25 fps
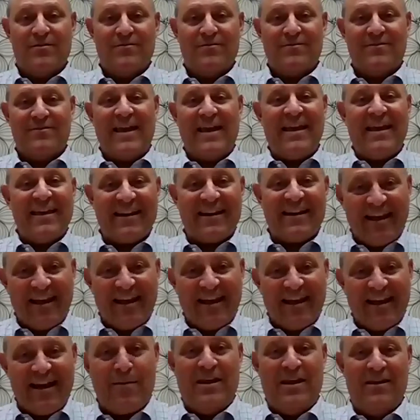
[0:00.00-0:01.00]
they get a
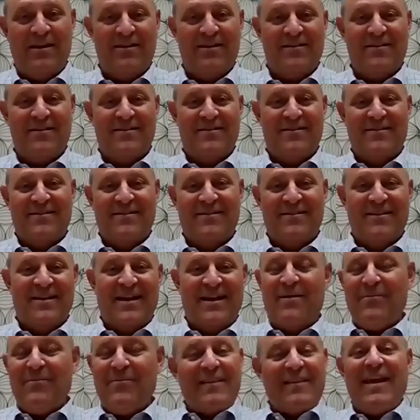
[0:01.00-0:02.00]
copy.
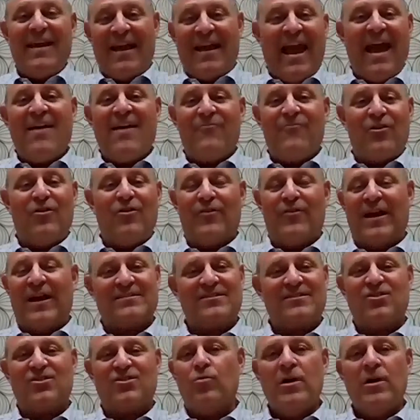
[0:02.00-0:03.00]
I mean, they have all that.
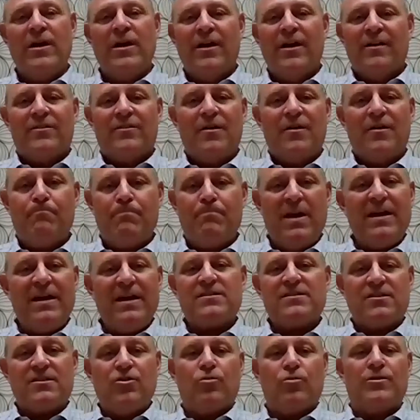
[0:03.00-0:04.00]
So the
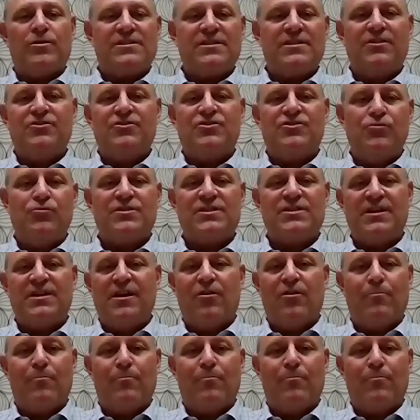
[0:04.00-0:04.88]
biggest notices you see are